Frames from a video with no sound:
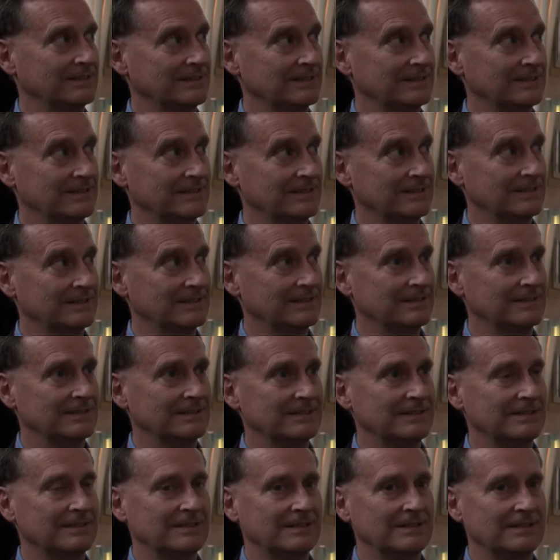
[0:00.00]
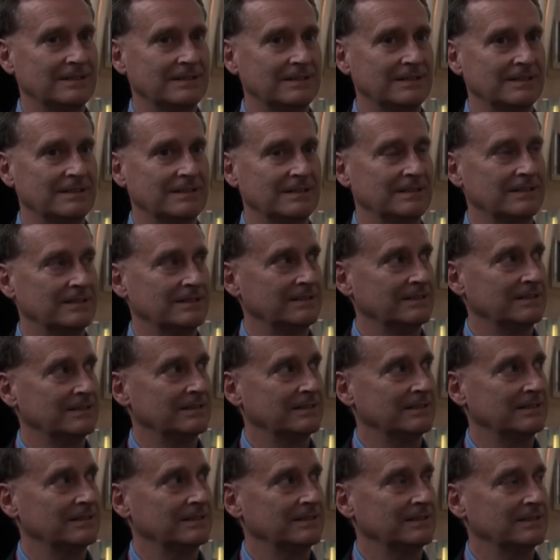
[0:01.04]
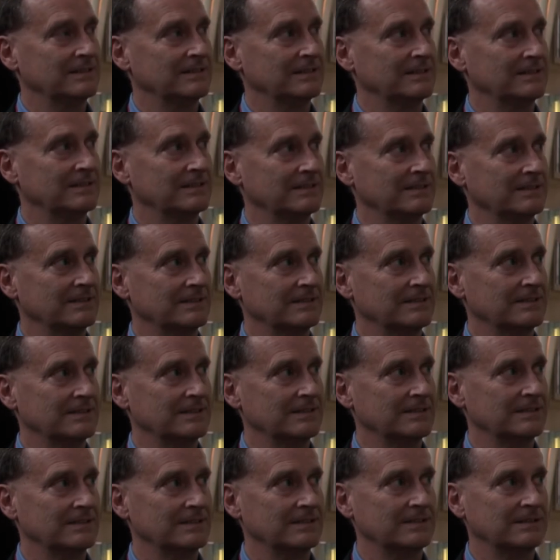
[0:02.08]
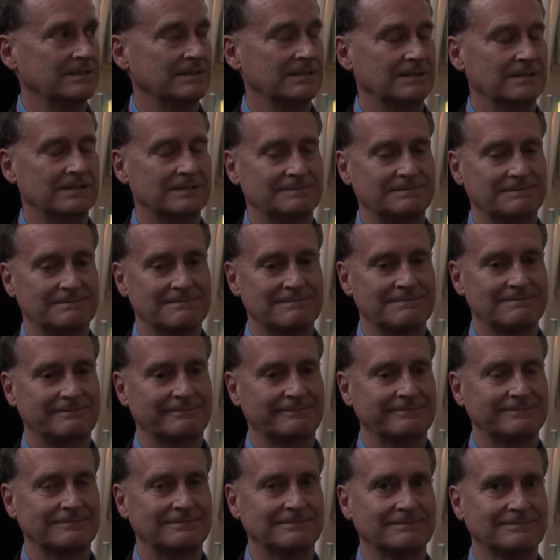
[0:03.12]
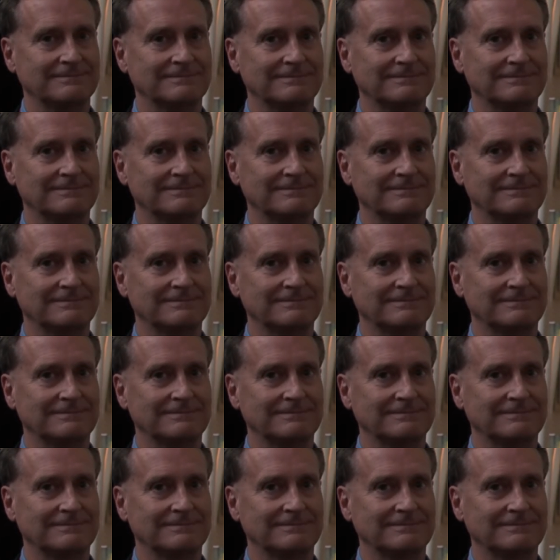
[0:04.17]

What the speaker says: [no speech]